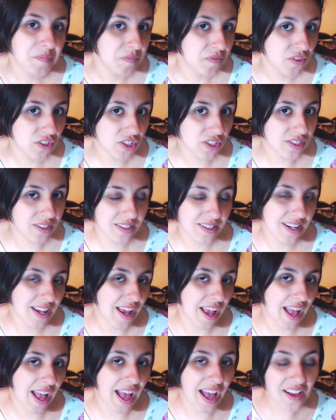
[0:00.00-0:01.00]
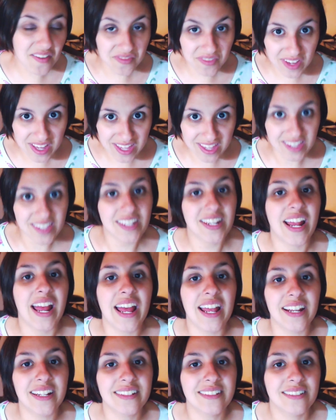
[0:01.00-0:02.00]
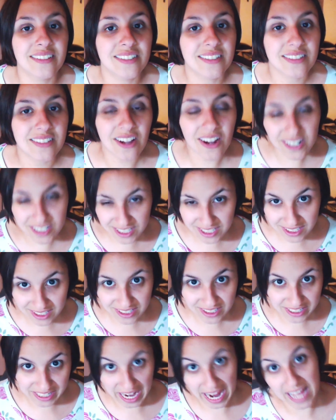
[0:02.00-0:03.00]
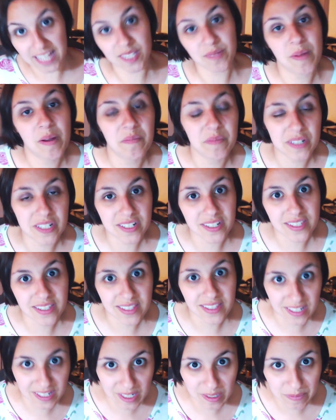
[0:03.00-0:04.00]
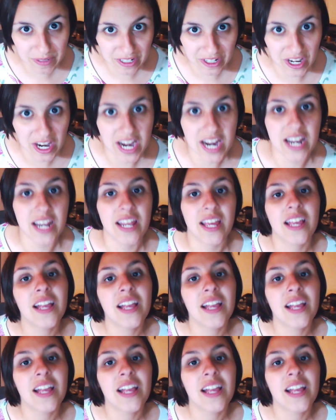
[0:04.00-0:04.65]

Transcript: Just have faith in it. Talk to your cast members. They're going to be great.